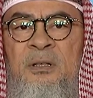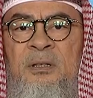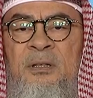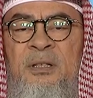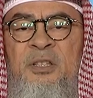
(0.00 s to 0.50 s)

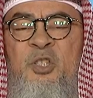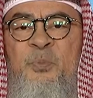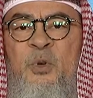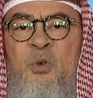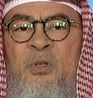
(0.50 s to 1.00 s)
the
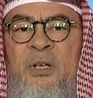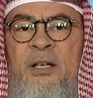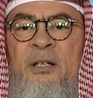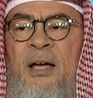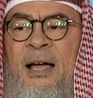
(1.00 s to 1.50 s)
dispute
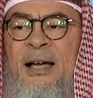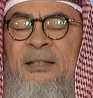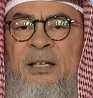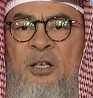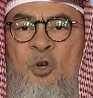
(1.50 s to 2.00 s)
in
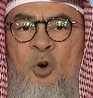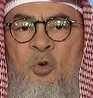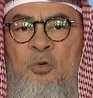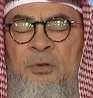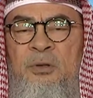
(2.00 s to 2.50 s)
adding
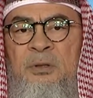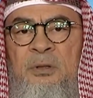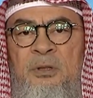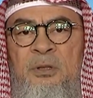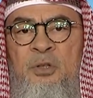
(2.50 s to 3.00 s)
gold
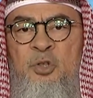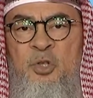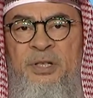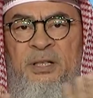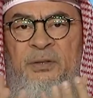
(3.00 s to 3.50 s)
to
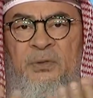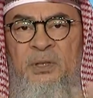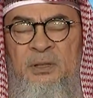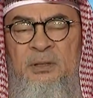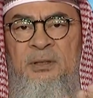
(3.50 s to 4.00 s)

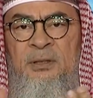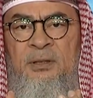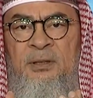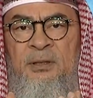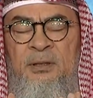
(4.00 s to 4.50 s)
silver
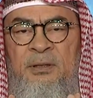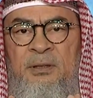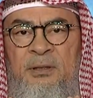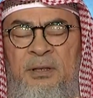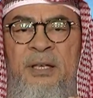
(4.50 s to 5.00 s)

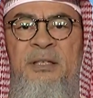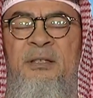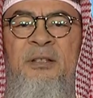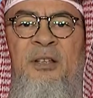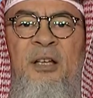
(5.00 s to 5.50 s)

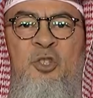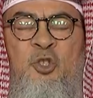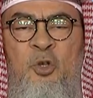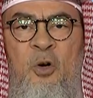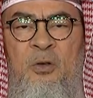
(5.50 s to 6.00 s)
is not
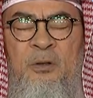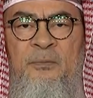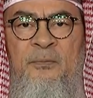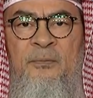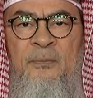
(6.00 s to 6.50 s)
strong.
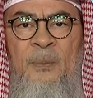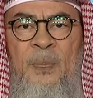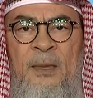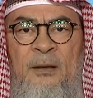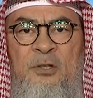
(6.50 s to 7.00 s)

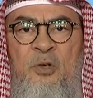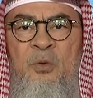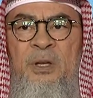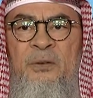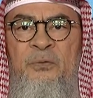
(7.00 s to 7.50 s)

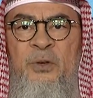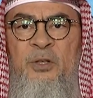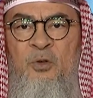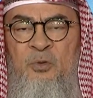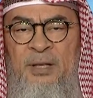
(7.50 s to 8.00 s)
So if we
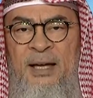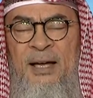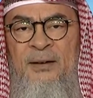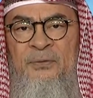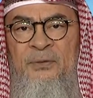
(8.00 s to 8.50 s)
don't
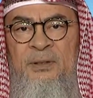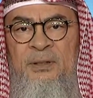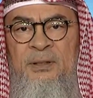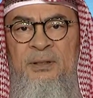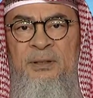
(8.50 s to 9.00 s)
have
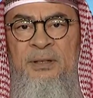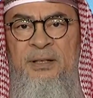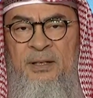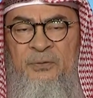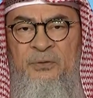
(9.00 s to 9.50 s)

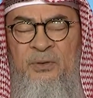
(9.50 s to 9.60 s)
enough